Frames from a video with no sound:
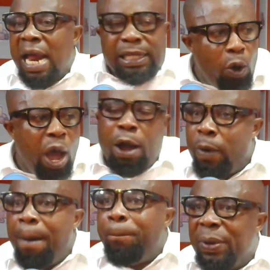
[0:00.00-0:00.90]
Na so
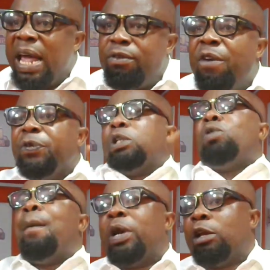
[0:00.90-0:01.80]
one player referee to
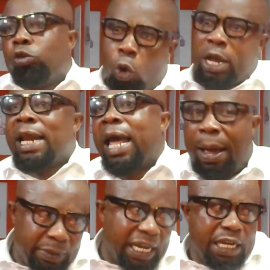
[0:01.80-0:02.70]
grab on that organ.
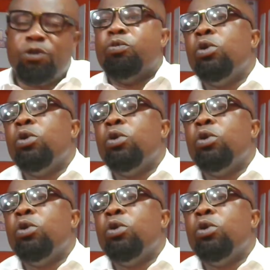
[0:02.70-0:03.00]
I'm telling you.